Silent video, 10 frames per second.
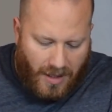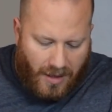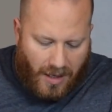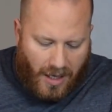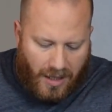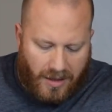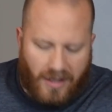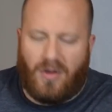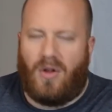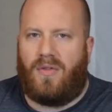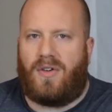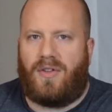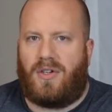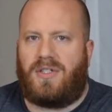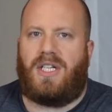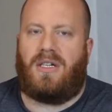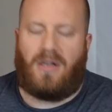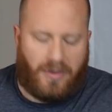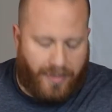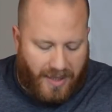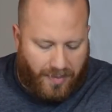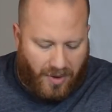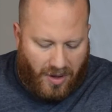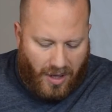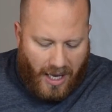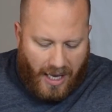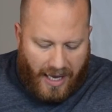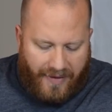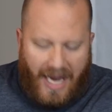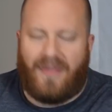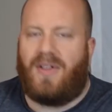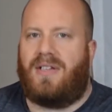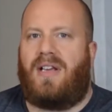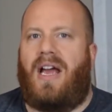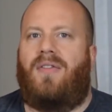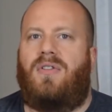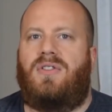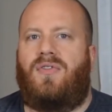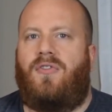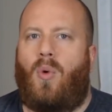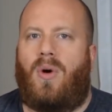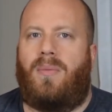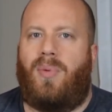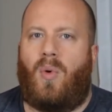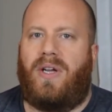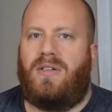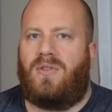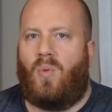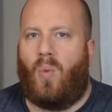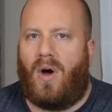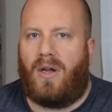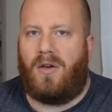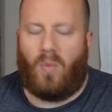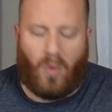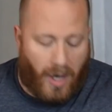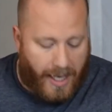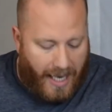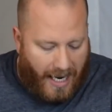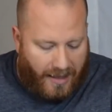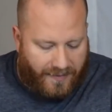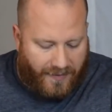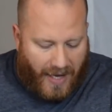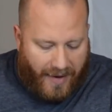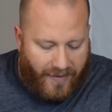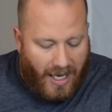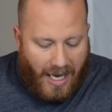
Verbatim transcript: A little over 1,300 people have had this, average 4.11 out of 5.